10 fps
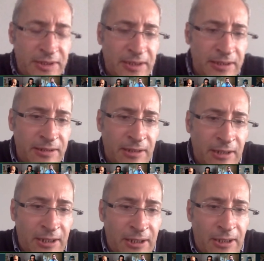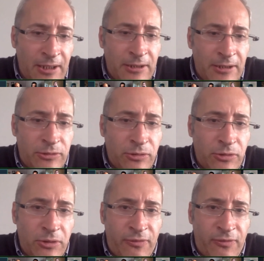fact that
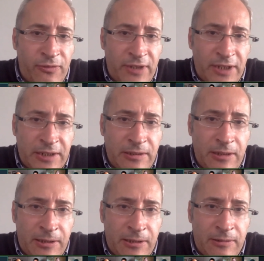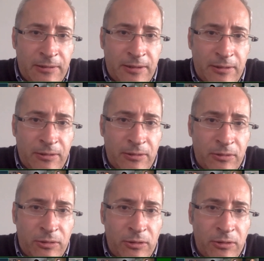the suspected and
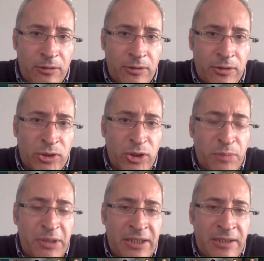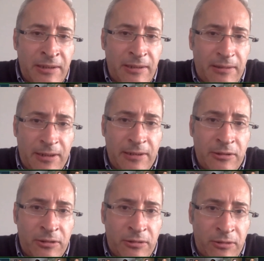confirmed patients
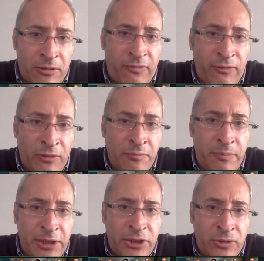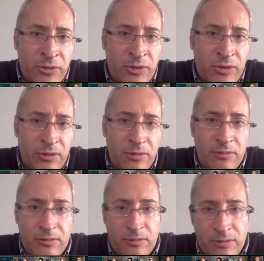dying were accounted
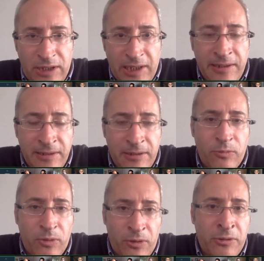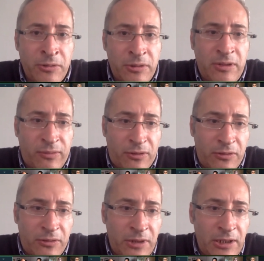for. That
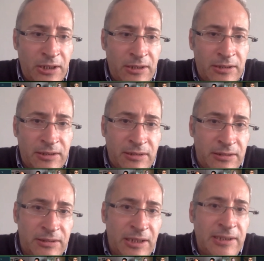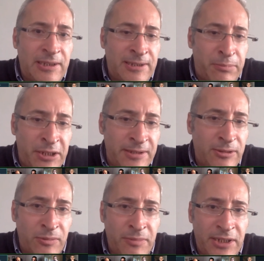explains the main difference with the other
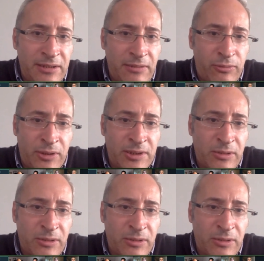countries.